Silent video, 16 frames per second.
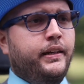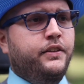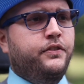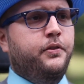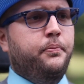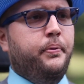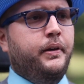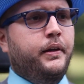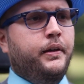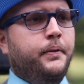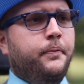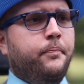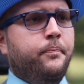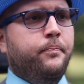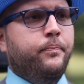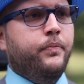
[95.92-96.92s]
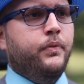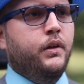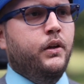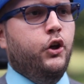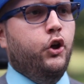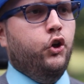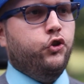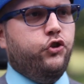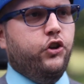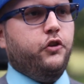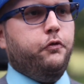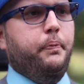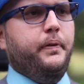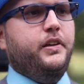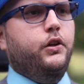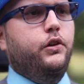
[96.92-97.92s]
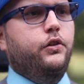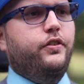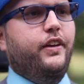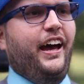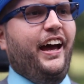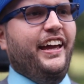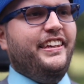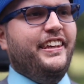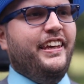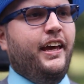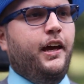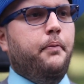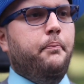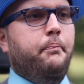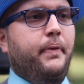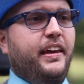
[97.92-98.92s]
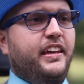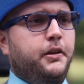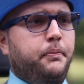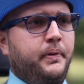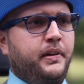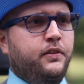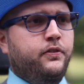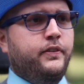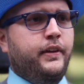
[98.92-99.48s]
to be. Just because I can't make me